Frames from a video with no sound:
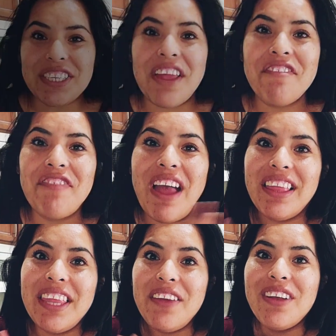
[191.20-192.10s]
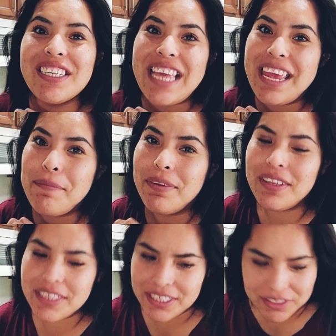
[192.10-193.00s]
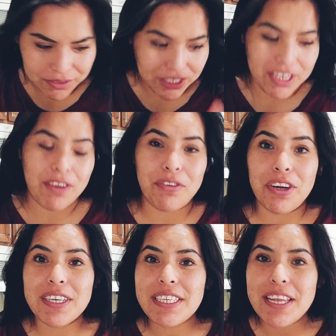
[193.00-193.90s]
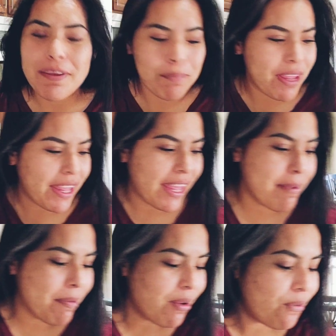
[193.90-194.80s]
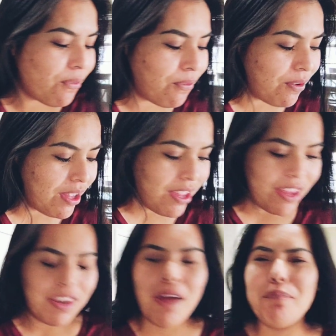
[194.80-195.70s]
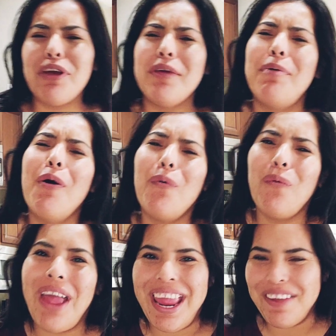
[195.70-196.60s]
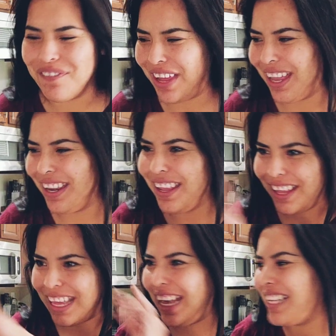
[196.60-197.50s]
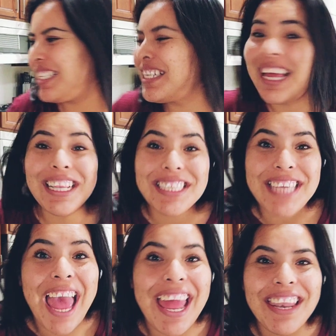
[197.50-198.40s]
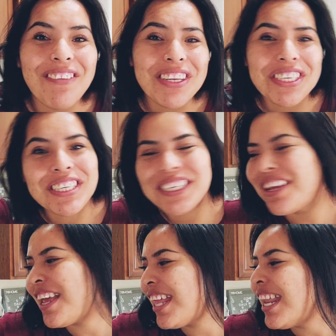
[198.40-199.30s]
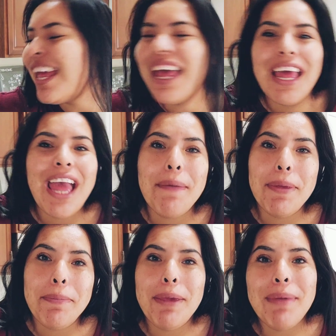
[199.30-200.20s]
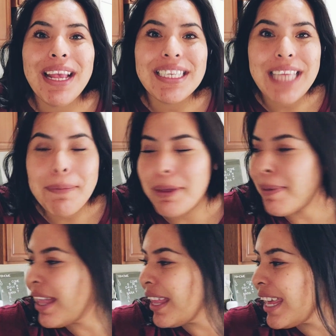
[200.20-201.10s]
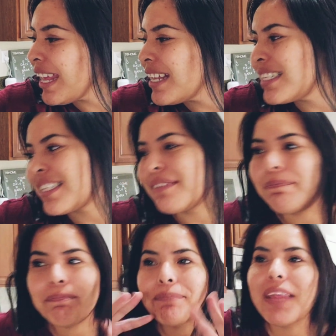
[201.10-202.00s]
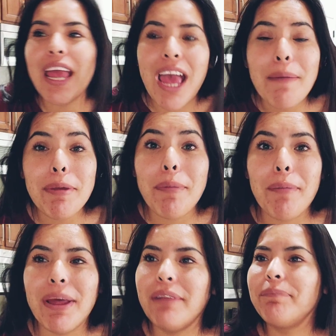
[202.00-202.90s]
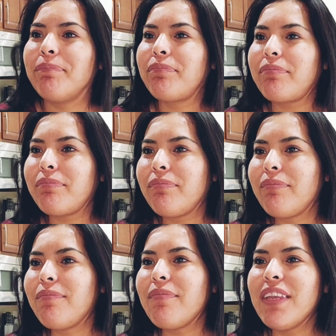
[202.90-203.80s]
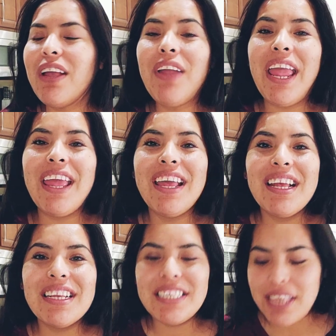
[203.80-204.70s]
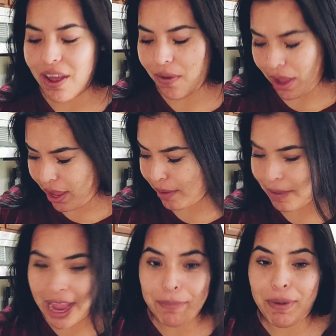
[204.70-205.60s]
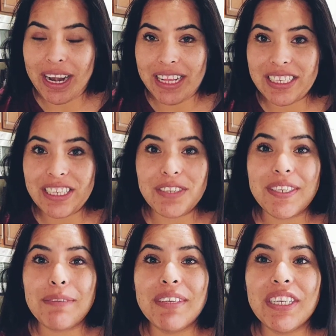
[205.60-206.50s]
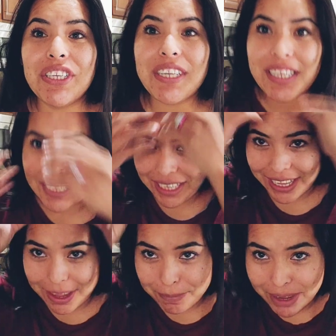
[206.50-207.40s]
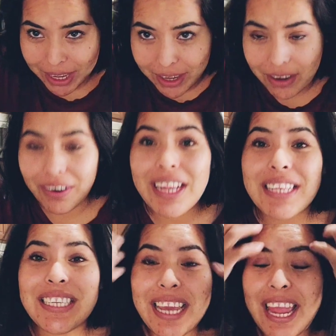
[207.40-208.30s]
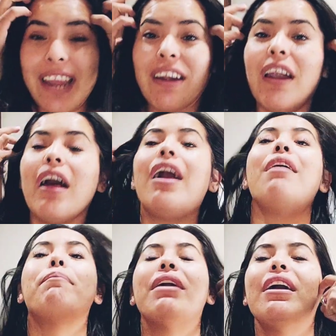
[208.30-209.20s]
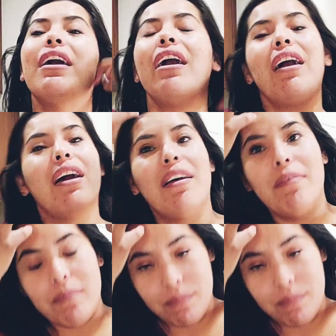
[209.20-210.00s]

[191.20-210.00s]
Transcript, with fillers: I finally was able to, you know, nurse him, put him away, not put him away, but he's content, which is good. Happy babies, happy bellies, happy mama. Okay, so um, I'm ready to do some dishes. Gonna get my crazy hair up. Um,